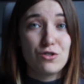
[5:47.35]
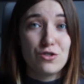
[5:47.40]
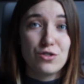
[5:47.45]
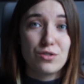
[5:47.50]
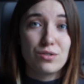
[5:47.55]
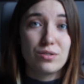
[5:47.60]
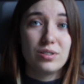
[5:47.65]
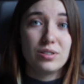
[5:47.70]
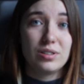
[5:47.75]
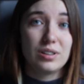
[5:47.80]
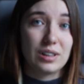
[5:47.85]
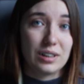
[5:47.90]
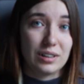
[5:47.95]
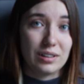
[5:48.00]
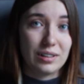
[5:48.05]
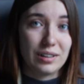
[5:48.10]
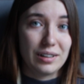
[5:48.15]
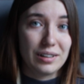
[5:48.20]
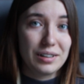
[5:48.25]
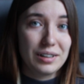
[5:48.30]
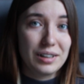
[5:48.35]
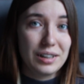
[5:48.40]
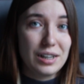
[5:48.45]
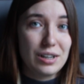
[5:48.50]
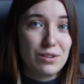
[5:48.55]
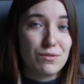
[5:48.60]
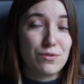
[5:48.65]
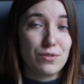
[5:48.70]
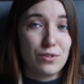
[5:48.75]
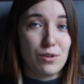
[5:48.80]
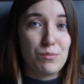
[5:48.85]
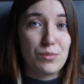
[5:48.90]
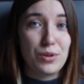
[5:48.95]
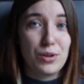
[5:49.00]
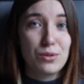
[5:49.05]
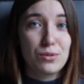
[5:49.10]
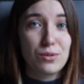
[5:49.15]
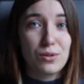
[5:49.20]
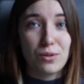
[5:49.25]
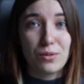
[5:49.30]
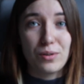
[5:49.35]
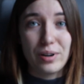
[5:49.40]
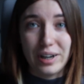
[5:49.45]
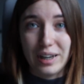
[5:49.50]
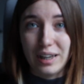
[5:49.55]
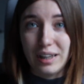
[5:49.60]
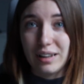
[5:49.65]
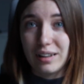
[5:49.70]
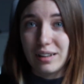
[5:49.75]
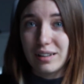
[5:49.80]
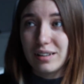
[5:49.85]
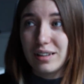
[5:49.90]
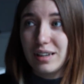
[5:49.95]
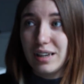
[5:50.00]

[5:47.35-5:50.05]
juridically from Ukraine.